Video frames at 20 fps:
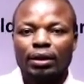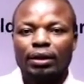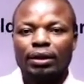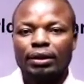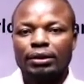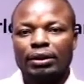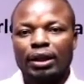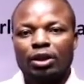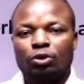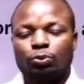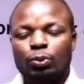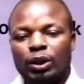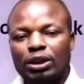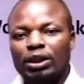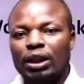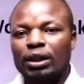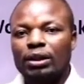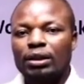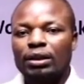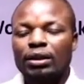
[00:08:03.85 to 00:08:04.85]
It
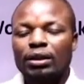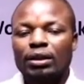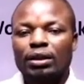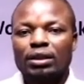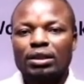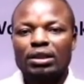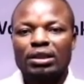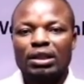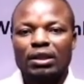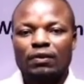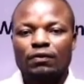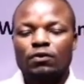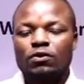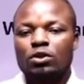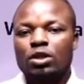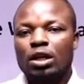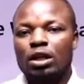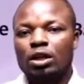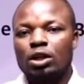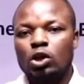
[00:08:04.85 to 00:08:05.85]
especially
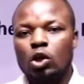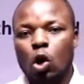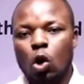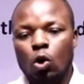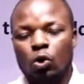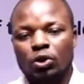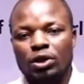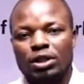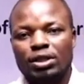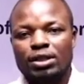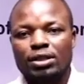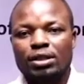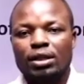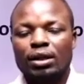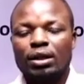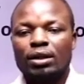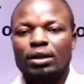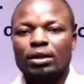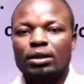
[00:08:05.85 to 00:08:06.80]
gives loans,